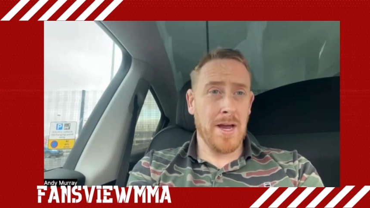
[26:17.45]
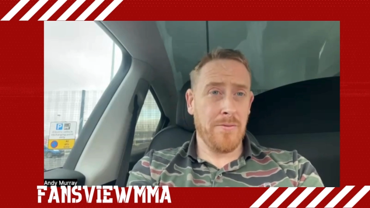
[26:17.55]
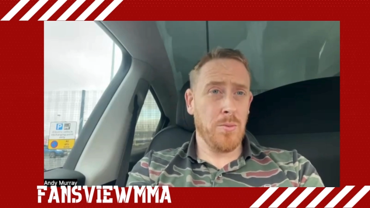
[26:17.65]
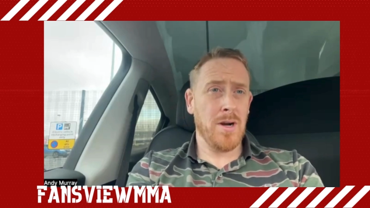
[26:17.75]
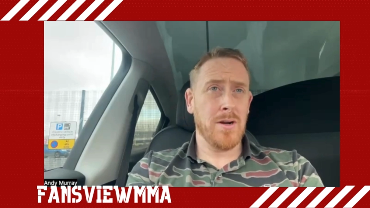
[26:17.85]

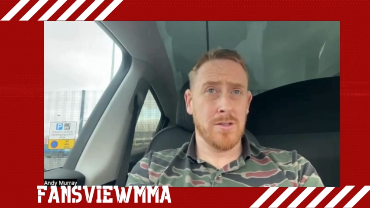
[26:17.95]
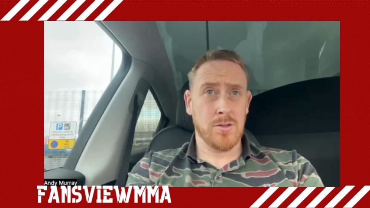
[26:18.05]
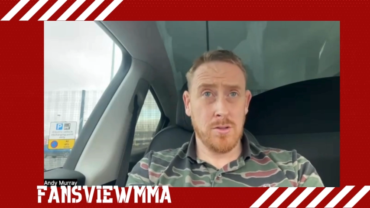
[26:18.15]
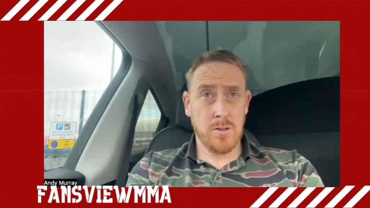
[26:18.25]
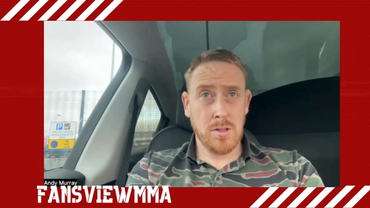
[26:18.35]
everywhere
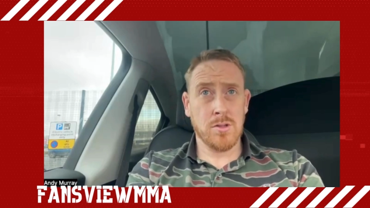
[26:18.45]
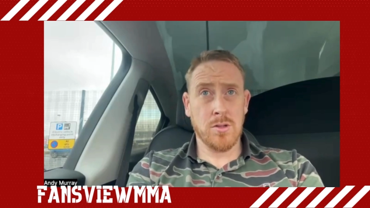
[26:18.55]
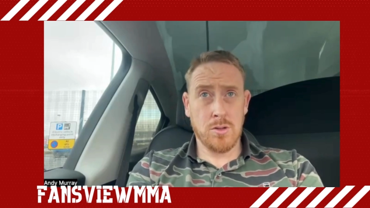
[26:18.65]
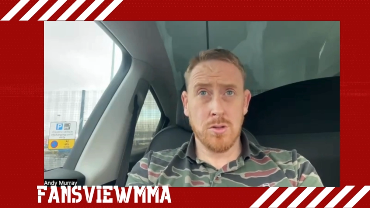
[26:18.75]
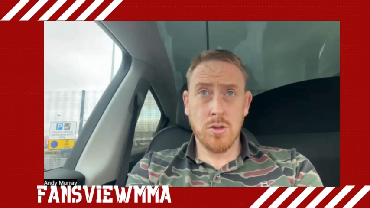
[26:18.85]
is
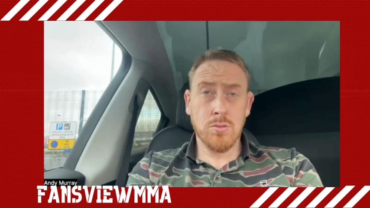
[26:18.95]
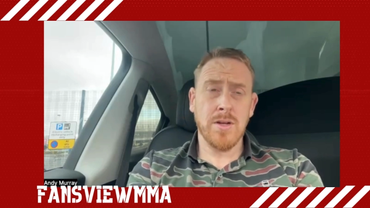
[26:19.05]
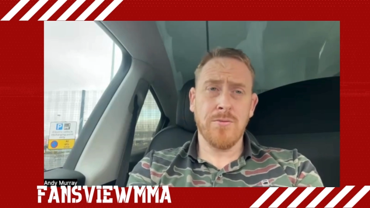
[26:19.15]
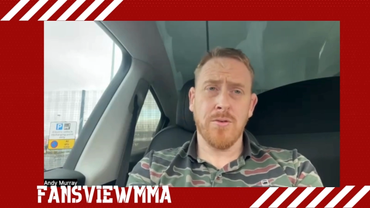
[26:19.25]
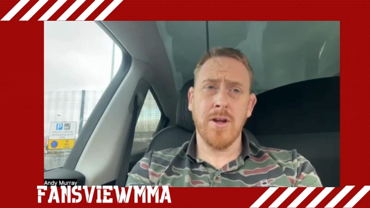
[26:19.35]

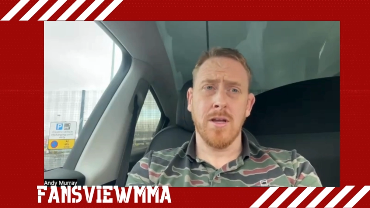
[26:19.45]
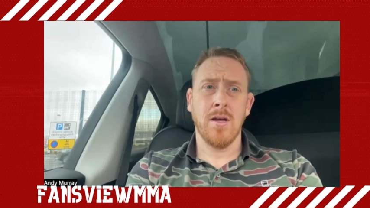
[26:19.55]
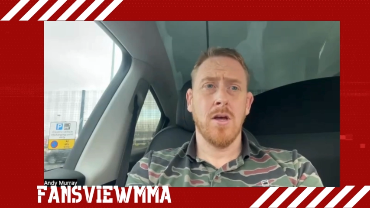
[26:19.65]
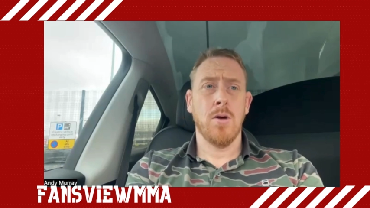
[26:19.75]
usually free,